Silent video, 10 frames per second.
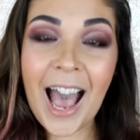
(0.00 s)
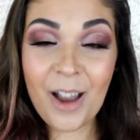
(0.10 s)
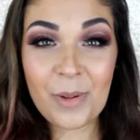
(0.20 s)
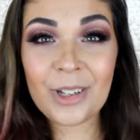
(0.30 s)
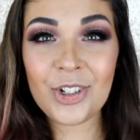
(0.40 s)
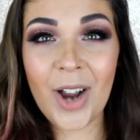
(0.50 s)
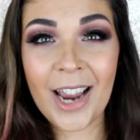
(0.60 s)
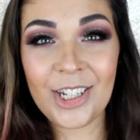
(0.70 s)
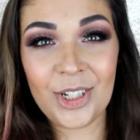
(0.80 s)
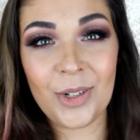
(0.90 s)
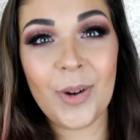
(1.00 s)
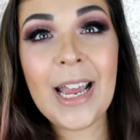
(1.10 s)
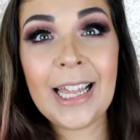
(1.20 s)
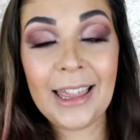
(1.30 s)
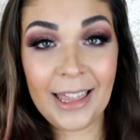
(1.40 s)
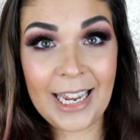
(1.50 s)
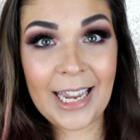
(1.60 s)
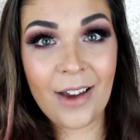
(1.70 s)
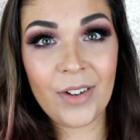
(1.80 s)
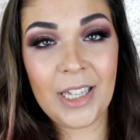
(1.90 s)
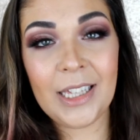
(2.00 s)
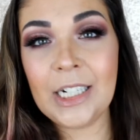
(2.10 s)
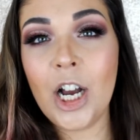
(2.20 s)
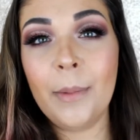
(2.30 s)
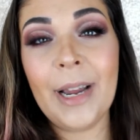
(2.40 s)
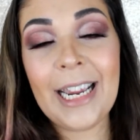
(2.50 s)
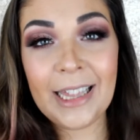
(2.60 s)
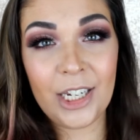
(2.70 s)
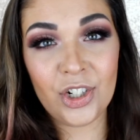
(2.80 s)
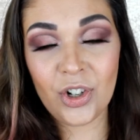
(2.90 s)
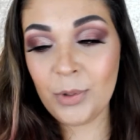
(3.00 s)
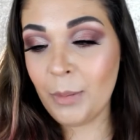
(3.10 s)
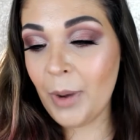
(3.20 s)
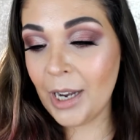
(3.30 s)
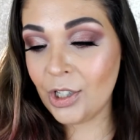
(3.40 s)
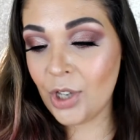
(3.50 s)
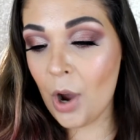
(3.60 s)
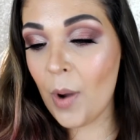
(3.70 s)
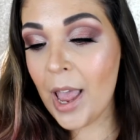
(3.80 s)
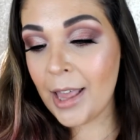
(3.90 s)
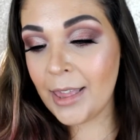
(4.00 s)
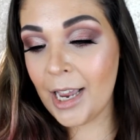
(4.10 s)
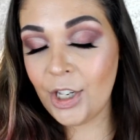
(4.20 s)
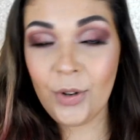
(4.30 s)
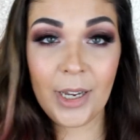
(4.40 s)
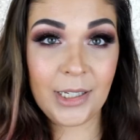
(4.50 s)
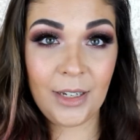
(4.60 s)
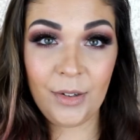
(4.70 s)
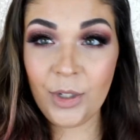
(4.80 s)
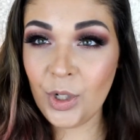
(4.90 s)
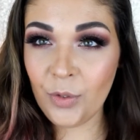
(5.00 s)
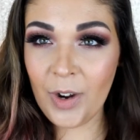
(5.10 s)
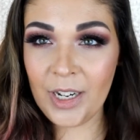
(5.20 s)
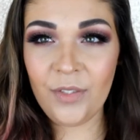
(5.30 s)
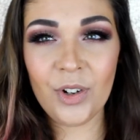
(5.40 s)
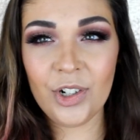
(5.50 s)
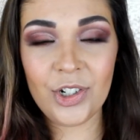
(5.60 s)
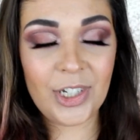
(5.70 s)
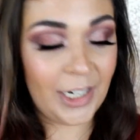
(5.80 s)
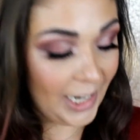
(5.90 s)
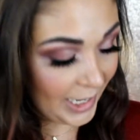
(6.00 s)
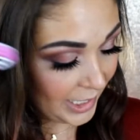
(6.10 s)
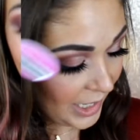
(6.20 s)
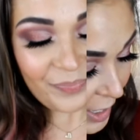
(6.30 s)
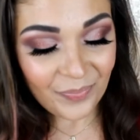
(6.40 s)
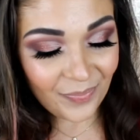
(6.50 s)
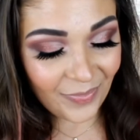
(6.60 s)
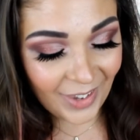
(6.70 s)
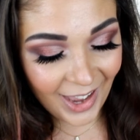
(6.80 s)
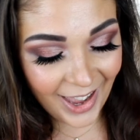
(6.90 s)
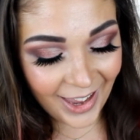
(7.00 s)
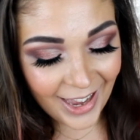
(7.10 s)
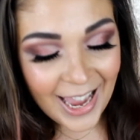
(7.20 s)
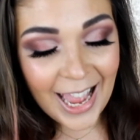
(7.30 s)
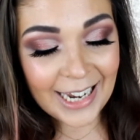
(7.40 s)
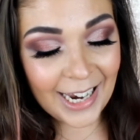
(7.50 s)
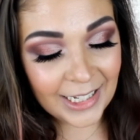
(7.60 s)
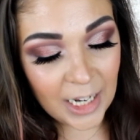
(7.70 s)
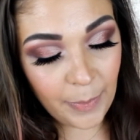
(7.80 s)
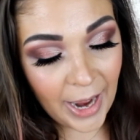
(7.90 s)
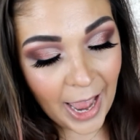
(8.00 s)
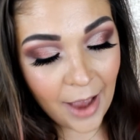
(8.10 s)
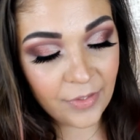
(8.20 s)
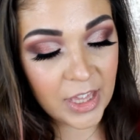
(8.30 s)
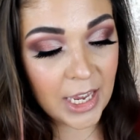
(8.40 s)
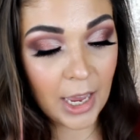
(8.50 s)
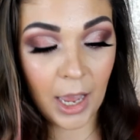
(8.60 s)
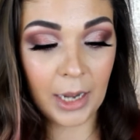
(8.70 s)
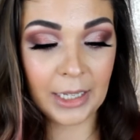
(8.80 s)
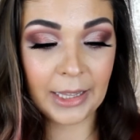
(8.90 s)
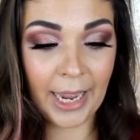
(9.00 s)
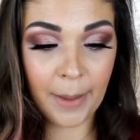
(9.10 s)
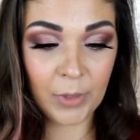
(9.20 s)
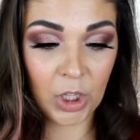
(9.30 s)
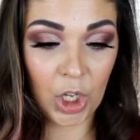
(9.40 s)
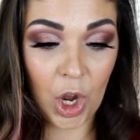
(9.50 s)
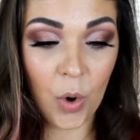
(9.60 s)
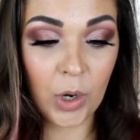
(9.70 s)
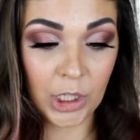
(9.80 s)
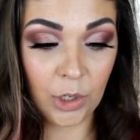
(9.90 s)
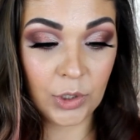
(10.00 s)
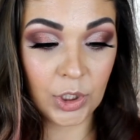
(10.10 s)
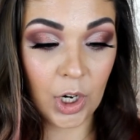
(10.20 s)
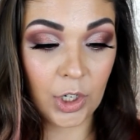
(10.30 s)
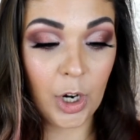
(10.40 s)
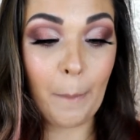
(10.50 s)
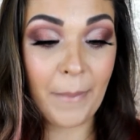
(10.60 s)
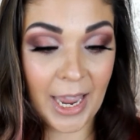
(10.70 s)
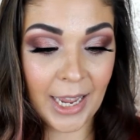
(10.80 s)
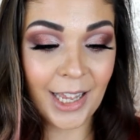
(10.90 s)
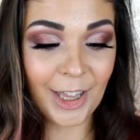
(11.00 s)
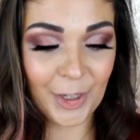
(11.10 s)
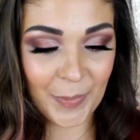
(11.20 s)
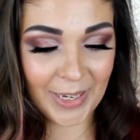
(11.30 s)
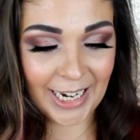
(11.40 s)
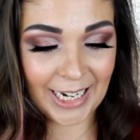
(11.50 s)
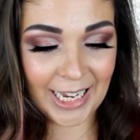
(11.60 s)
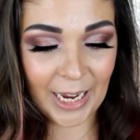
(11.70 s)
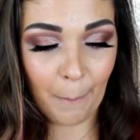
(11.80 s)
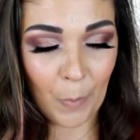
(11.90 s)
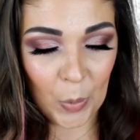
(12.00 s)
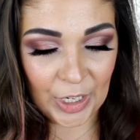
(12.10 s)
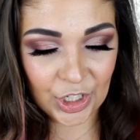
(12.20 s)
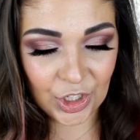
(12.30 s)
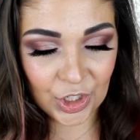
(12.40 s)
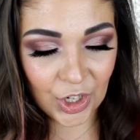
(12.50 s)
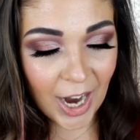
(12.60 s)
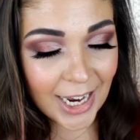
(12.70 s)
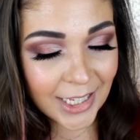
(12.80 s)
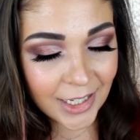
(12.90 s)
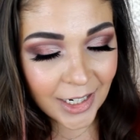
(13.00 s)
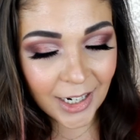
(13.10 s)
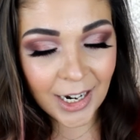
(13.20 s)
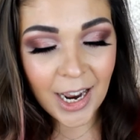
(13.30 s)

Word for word: I will try to link everything that I talk about in the description box so that you guys can, you know, find it if you're interested in it. Next up, I have the uh, Glam Glow Glow Starter Mega Illuminating Moisturizer,